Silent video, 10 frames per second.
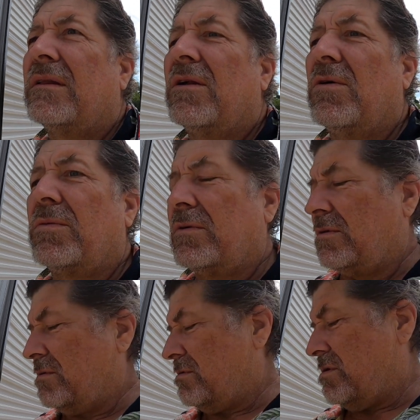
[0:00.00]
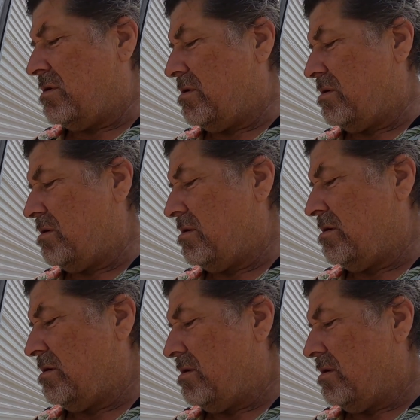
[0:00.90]
local,
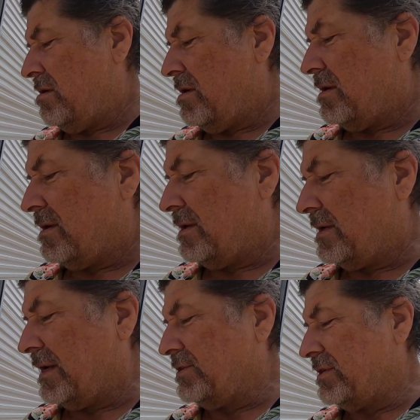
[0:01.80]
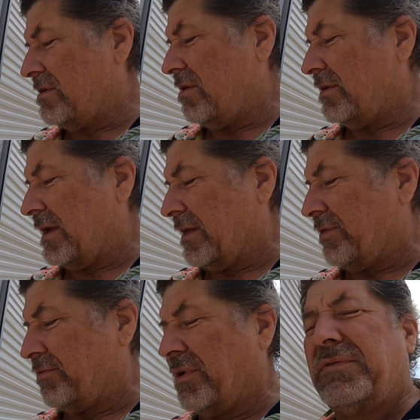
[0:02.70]
I guess you'd call it like a
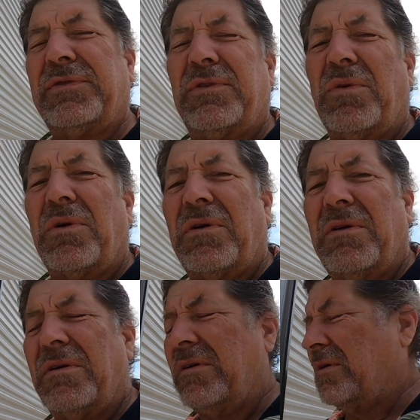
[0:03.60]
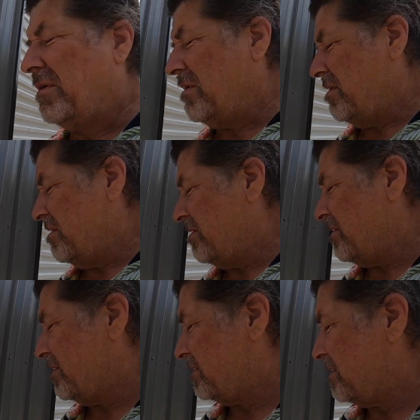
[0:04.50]
thrift store
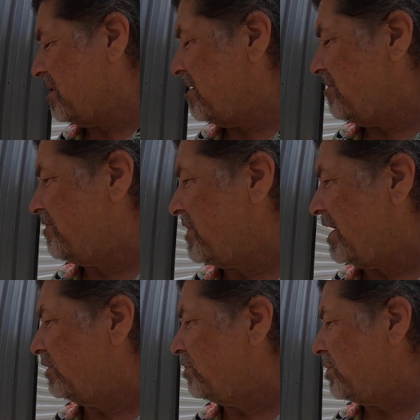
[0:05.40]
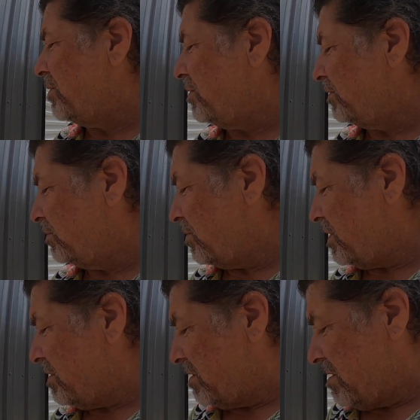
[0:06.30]
that um, has booths where
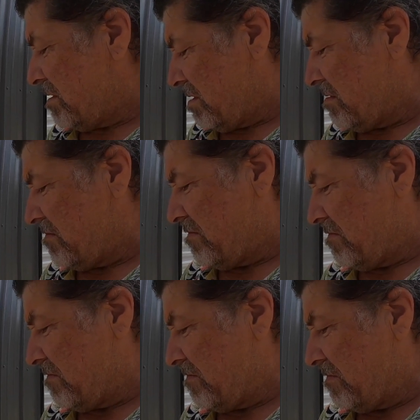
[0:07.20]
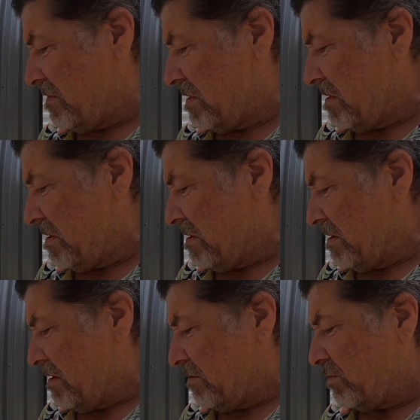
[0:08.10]
you can uh,
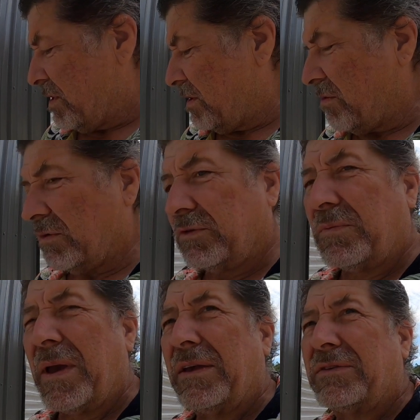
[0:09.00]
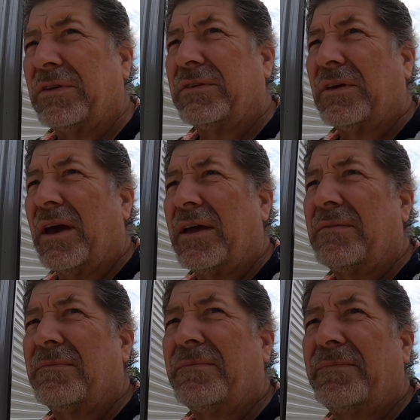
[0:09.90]
rent your own space
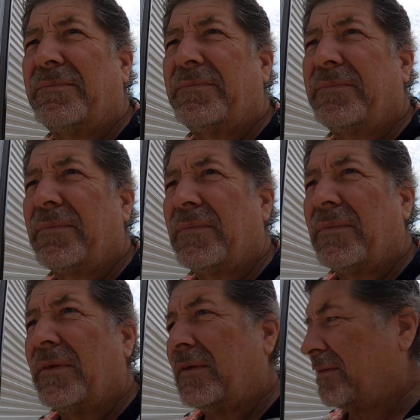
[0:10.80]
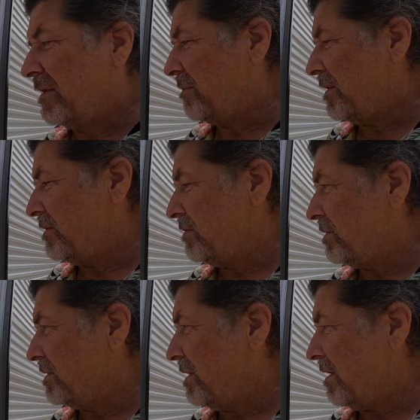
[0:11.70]
inside. Think about
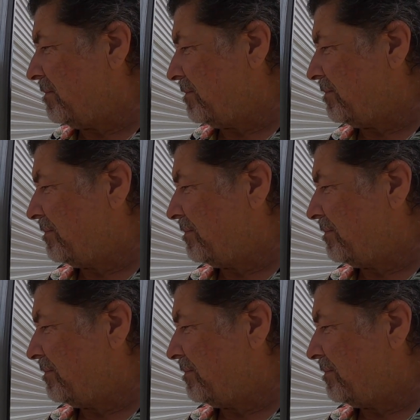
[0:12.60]
doing that.